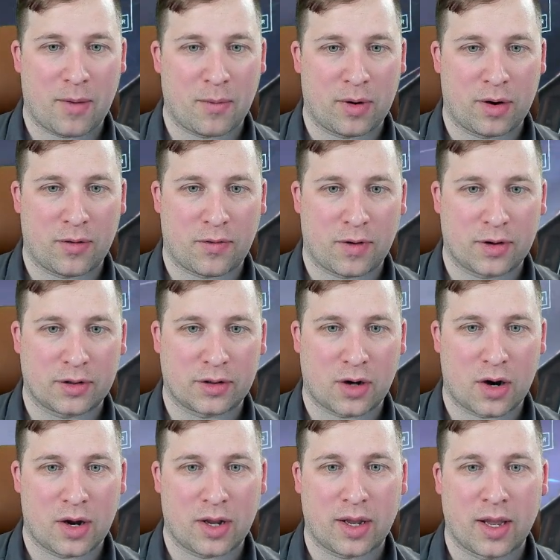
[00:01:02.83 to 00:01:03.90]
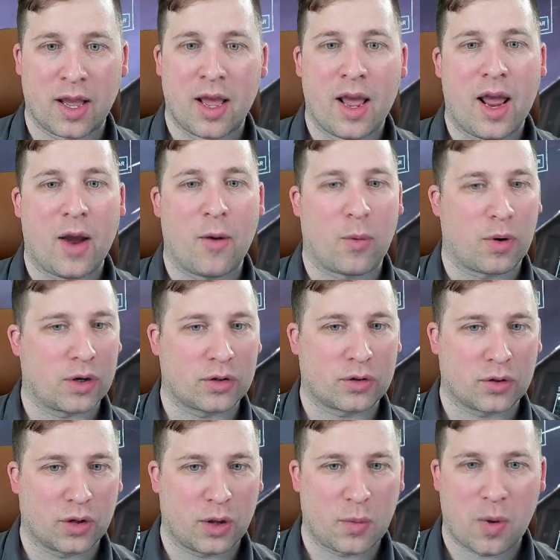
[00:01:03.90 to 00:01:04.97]
you're first starting. It works
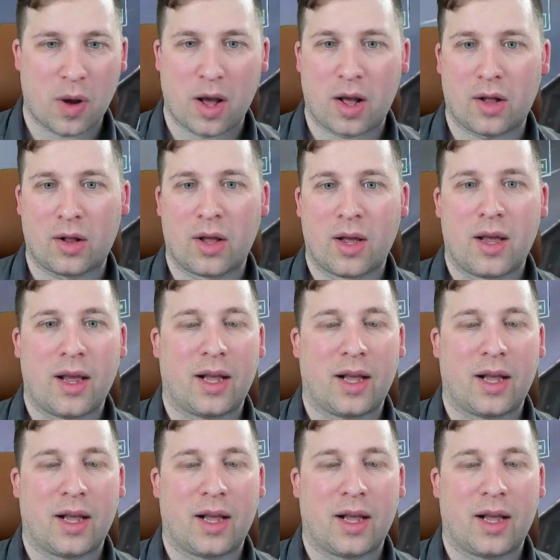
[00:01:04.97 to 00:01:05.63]
really well.